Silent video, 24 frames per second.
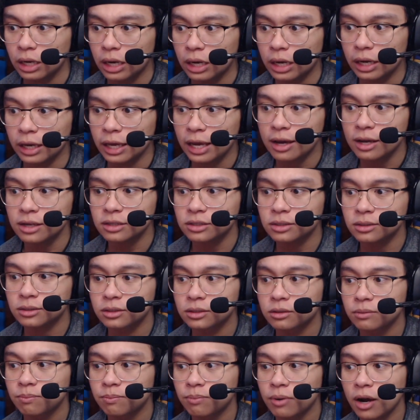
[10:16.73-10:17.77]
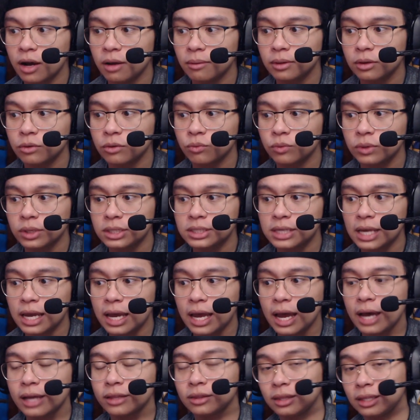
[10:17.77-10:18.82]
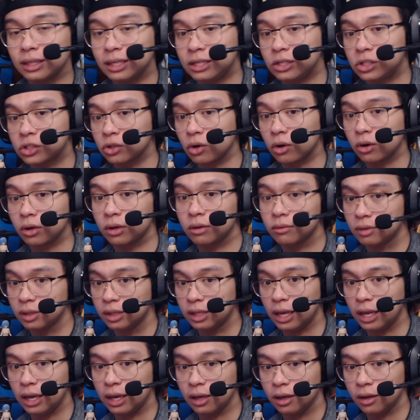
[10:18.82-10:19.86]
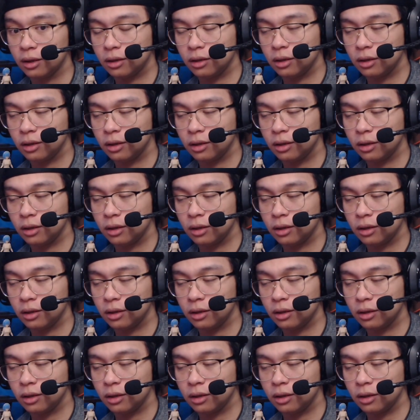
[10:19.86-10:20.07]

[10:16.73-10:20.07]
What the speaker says: He has to probably reset at the start of the day.